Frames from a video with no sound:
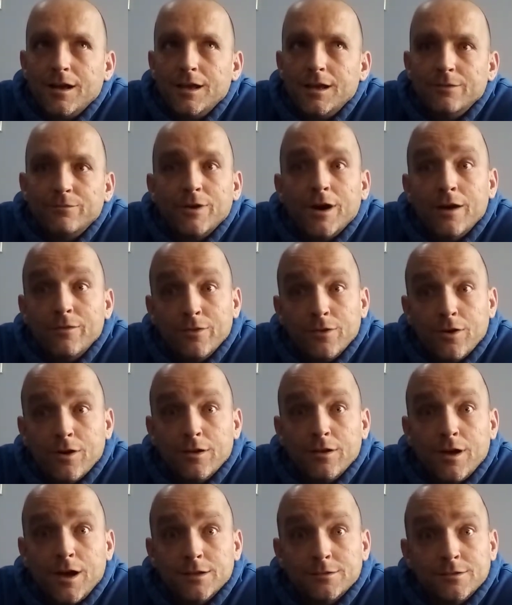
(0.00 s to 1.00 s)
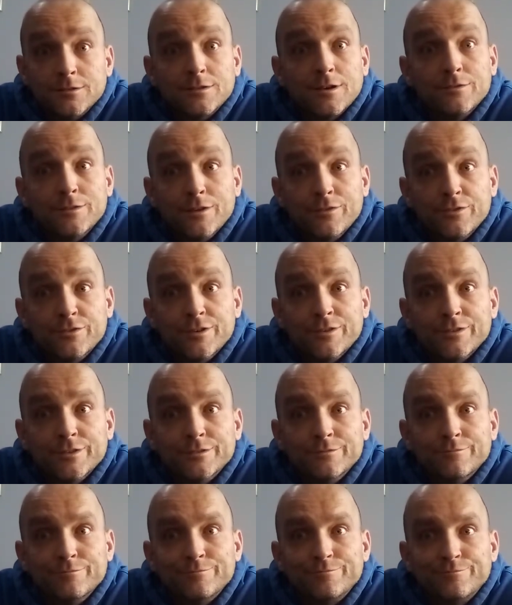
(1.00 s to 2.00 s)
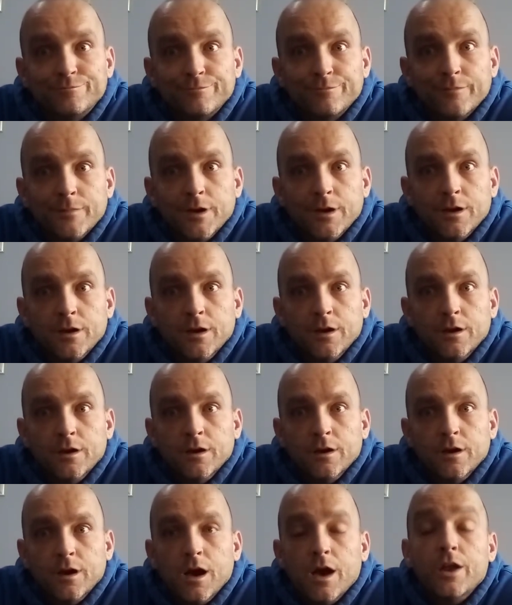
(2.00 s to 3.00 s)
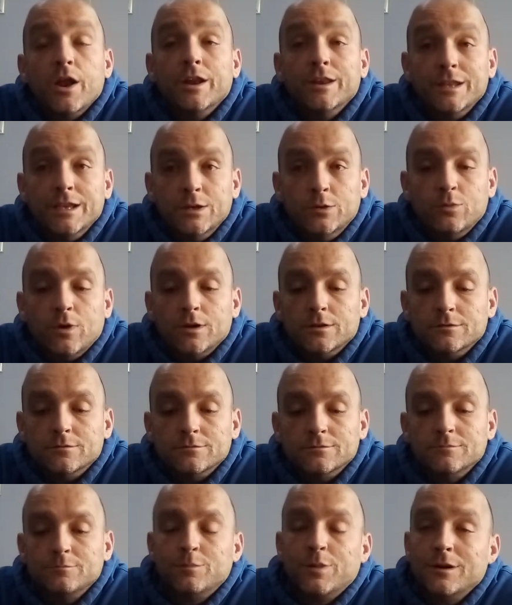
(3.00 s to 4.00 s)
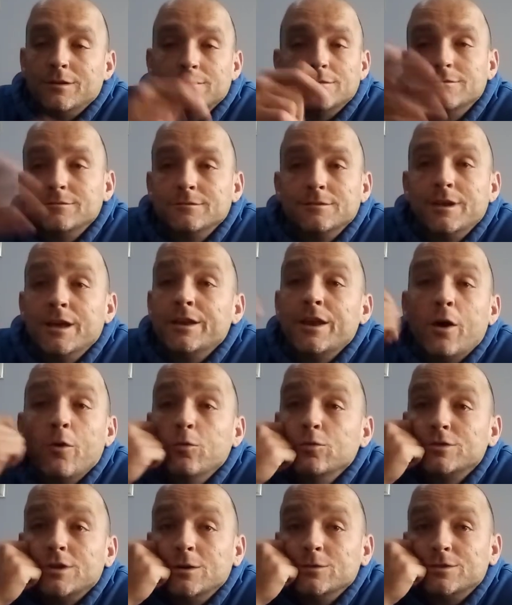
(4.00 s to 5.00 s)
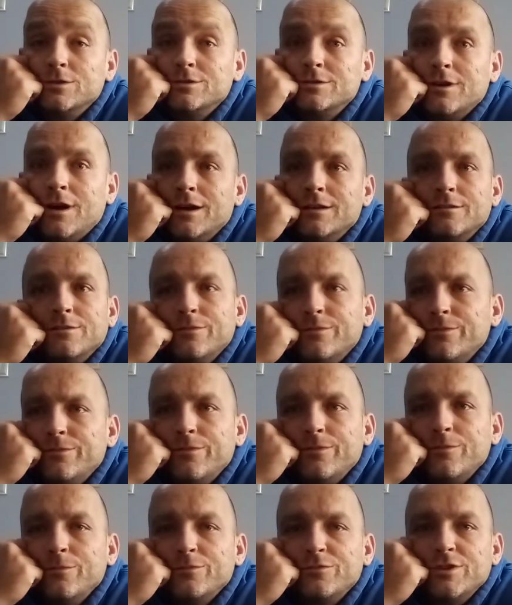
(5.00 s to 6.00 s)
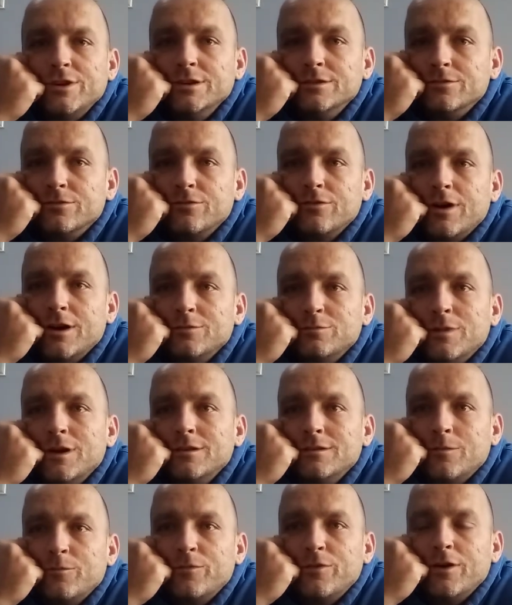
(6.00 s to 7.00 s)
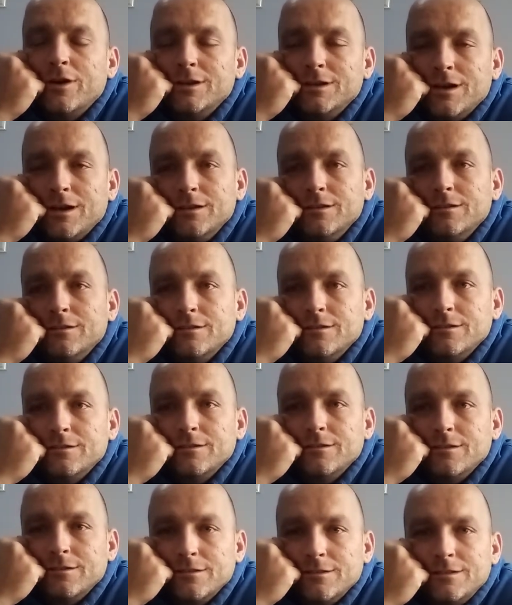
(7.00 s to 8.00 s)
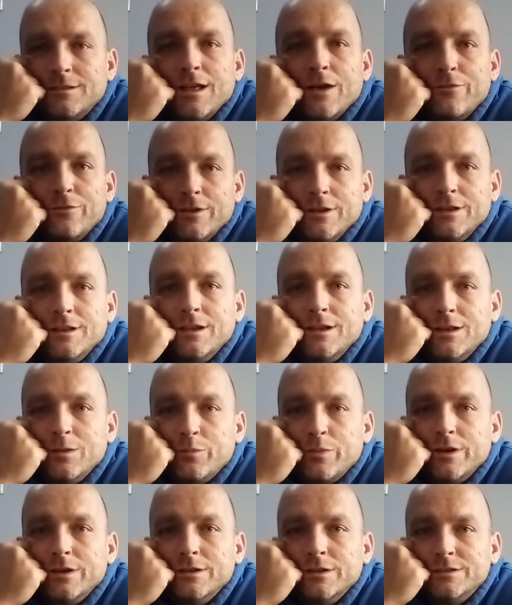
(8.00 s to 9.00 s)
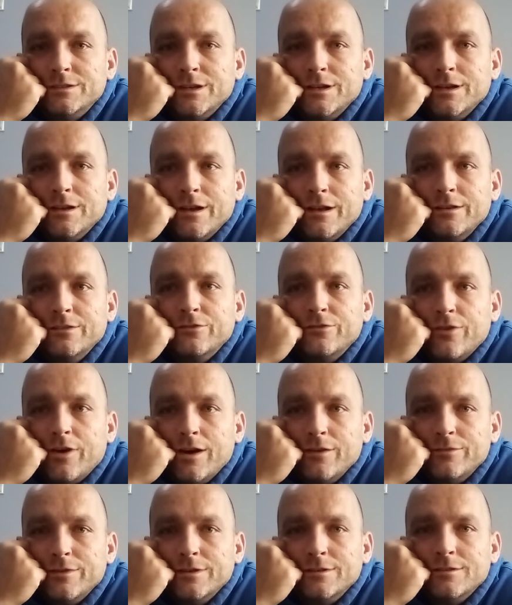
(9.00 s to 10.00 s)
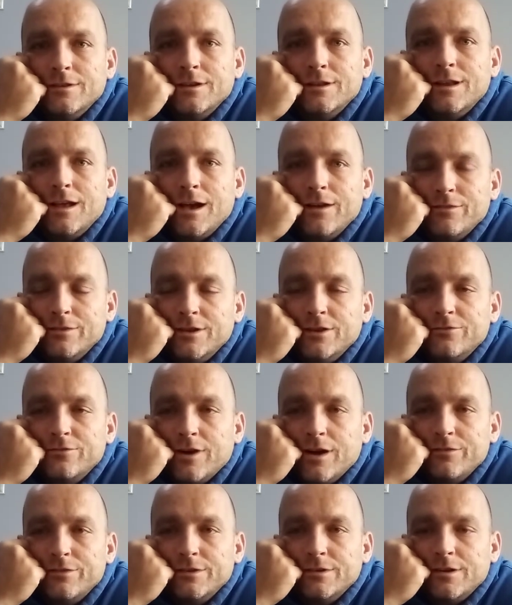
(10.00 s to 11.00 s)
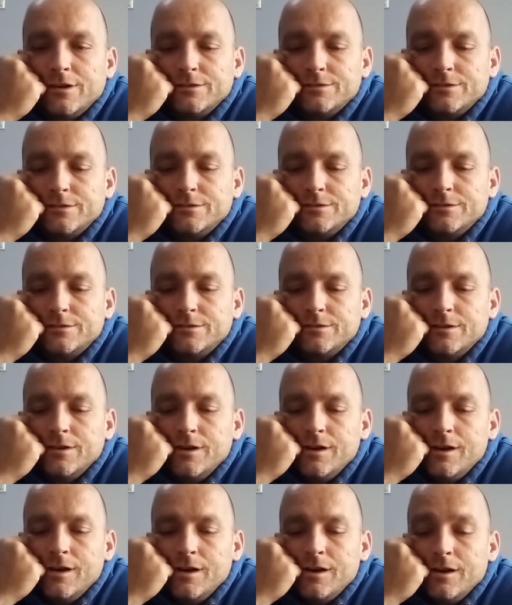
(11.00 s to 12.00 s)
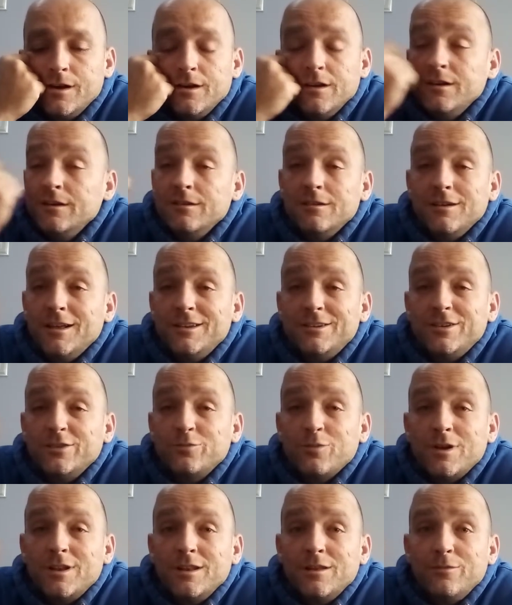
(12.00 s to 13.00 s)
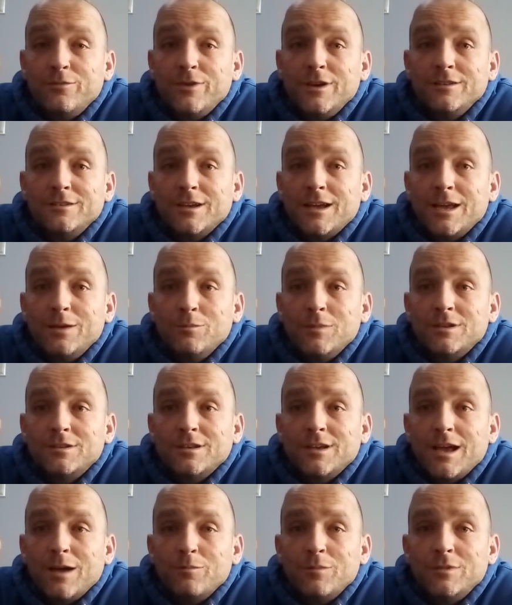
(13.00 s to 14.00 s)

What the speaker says: If I haven't got a license, I've never driven, and I need one. But yeah, no. All jokes aside, Jesus Christ, man, I'm 38. Definitely need to be legit and driving and having a driving license. And it's just one of the things I kept